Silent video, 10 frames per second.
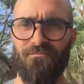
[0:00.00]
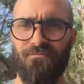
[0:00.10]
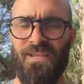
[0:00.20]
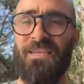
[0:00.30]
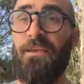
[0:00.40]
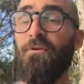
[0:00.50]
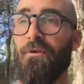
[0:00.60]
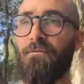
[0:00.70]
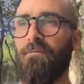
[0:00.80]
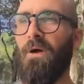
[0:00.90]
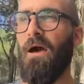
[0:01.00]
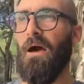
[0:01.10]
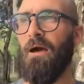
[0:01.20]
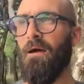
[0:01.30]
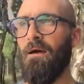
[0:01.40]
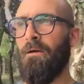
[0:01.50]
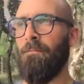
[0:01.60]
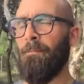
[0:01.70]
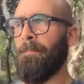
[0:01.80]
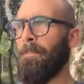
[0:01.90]
hear it.
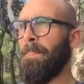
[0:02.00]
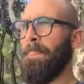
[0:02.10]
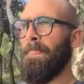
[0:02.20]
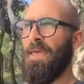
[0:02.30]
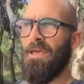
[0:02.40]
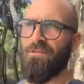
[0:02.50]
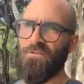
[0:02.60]
And